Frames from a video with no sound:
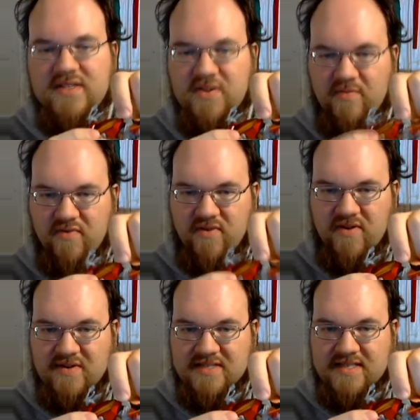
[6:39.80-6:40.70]
two
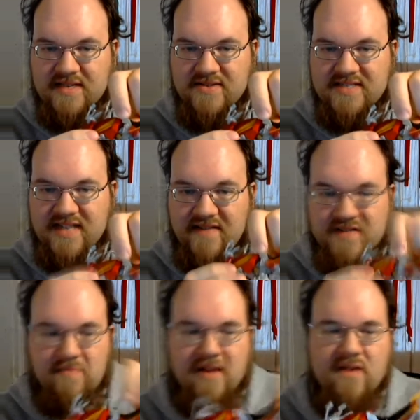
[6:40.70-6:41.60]
prongs on either side of
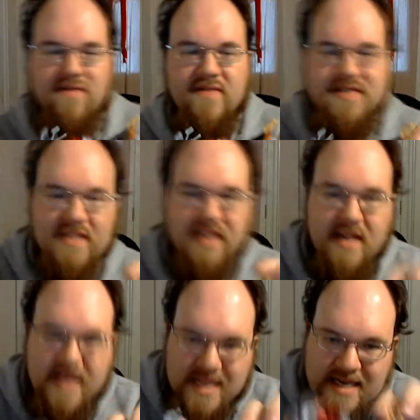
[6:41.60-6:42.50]
his pelvis
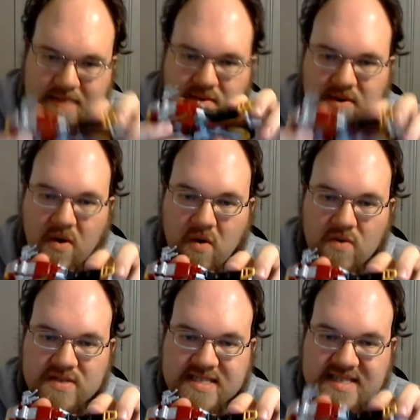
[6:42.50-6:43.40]
line up with
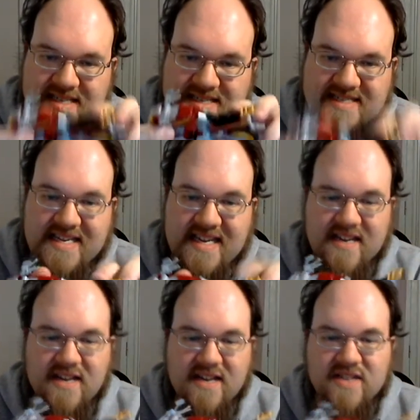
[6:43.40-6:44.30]
holes in the
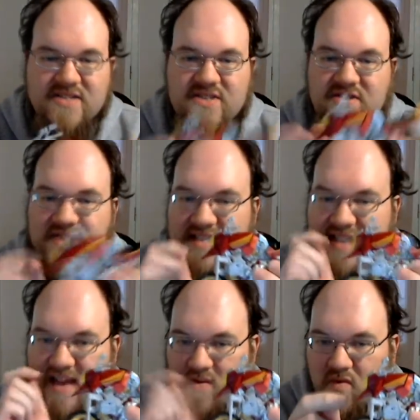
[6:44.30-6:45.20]
seat, so you can
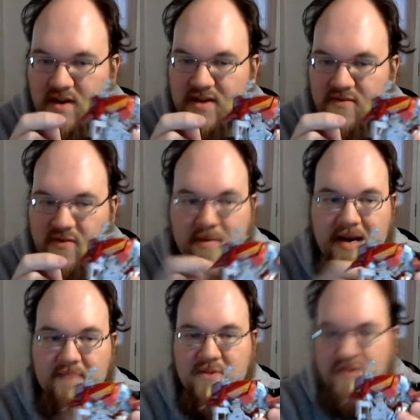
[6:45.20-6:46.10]
take one in
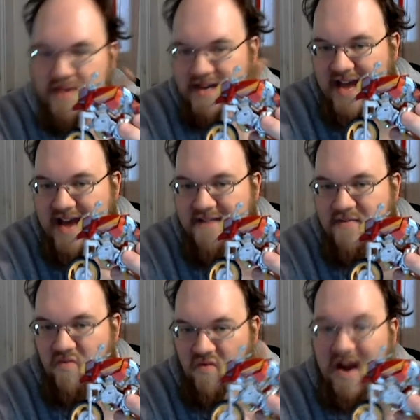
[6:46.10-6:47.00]
robot mode and have
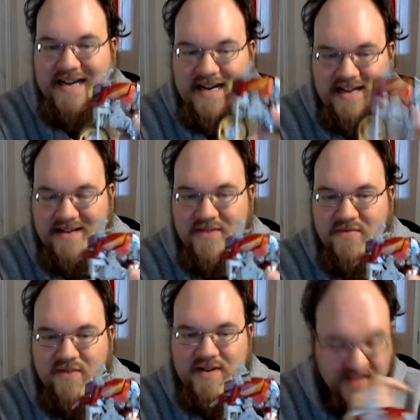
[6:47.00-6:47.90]
him ride on
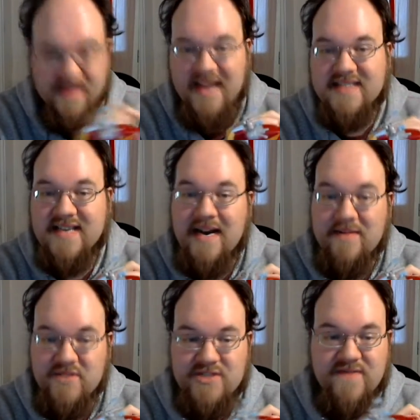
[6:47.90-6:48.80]
another one. That is a
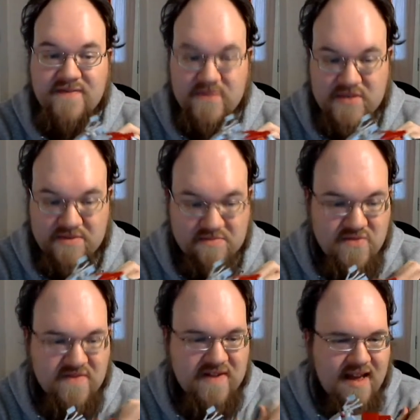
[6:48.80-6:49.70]
homage to the first
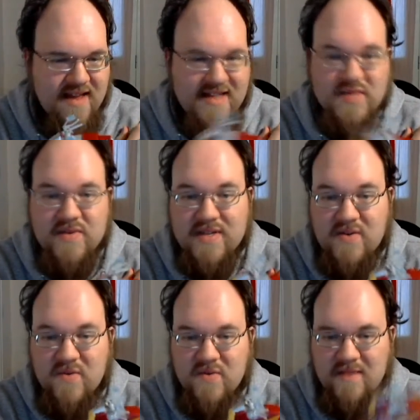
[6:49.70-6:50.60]
movie, and that's really
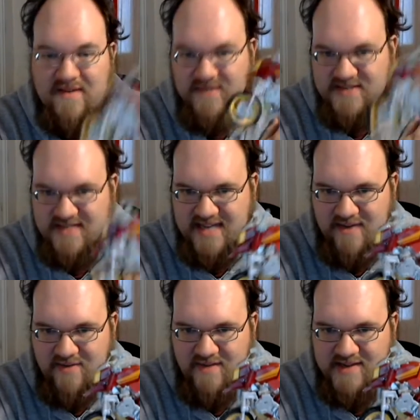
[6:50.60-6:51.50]
cool. My friend's
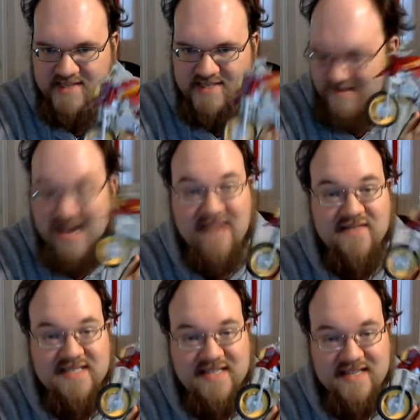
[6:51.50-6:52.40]
got one of these. I
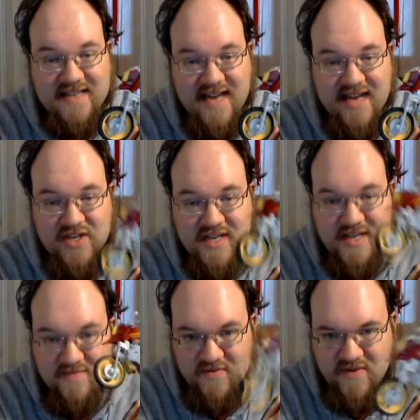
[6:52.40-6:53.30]
haven't seen it in action
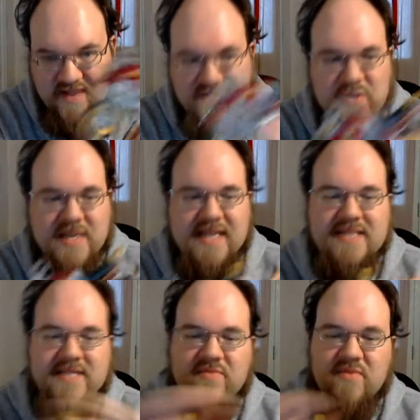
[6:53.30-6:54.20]
yet, but we're going to have to try that at some